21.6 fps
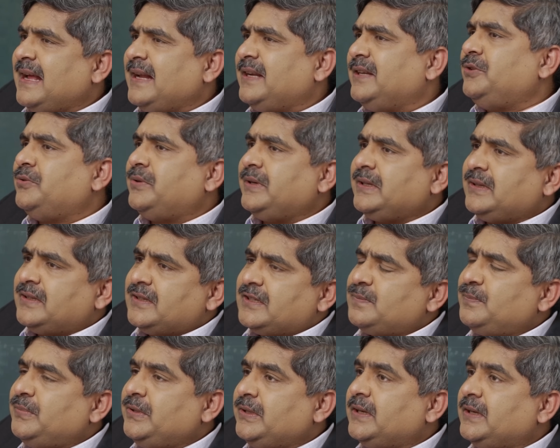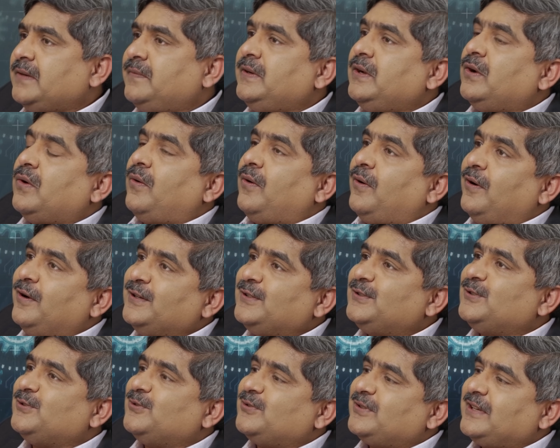and during this period, we'll
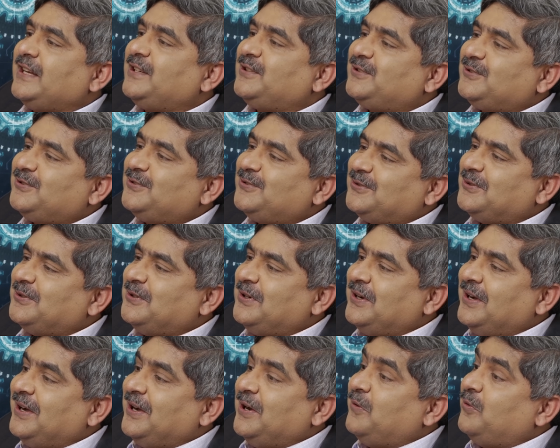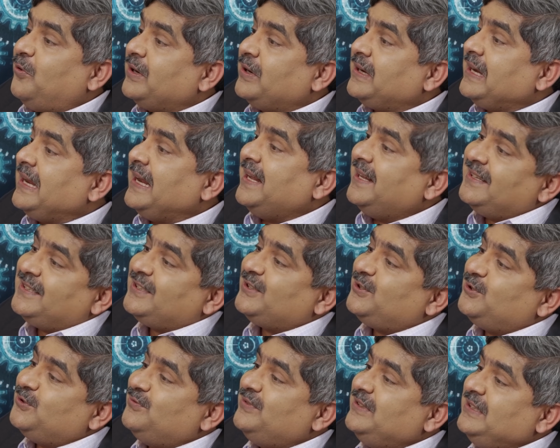also get to know what else
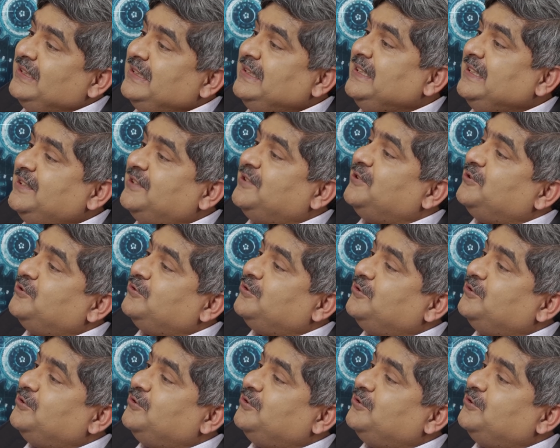do we need to